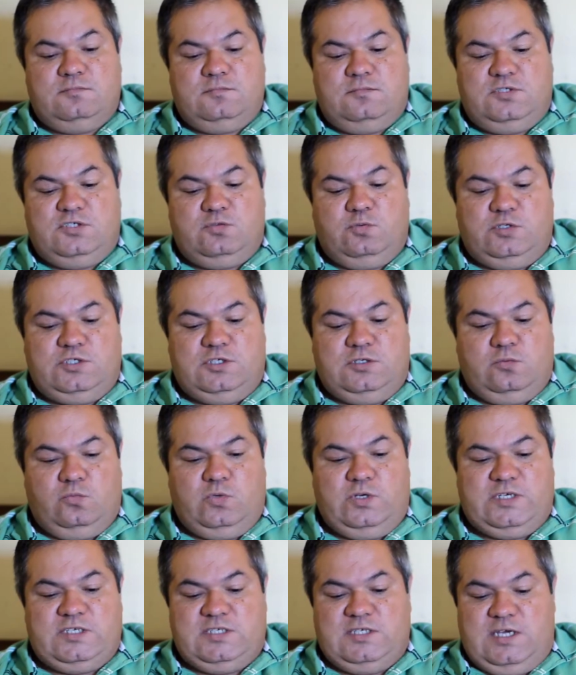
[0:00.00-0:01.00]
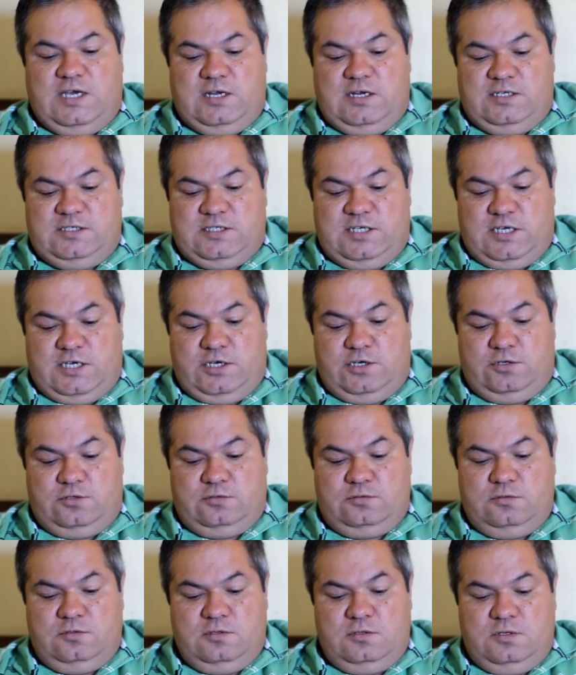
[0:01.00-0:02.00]
Switching wicks out as I go,
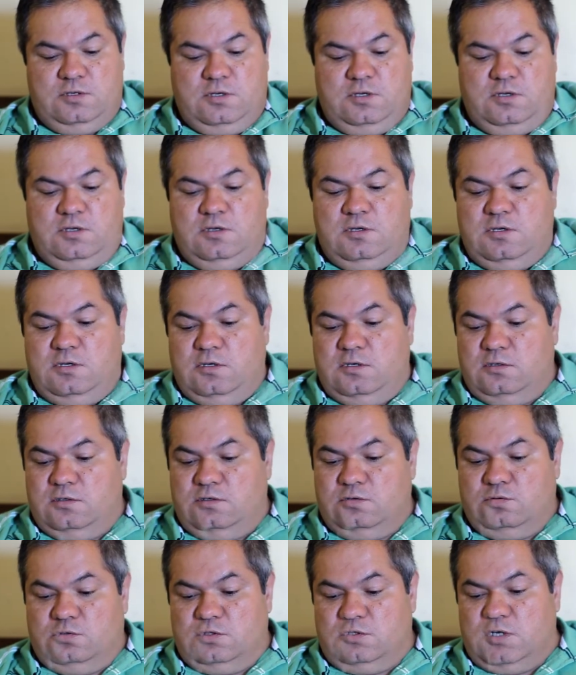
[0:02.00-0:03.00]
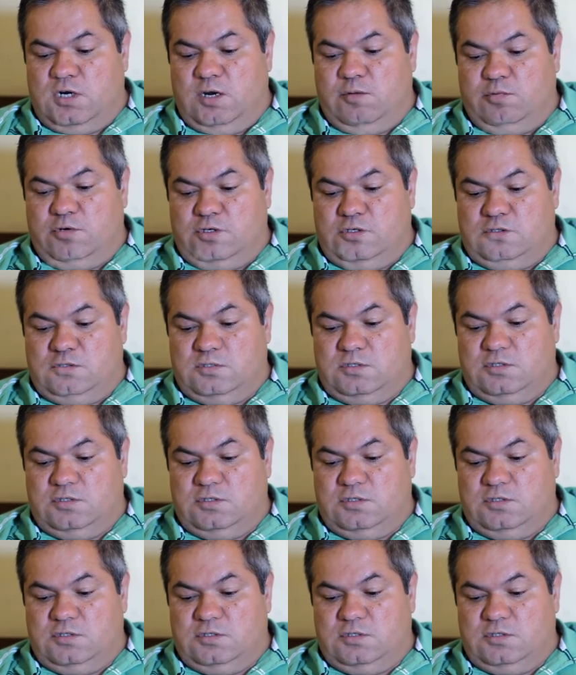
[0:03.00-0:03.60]
doing dry burns.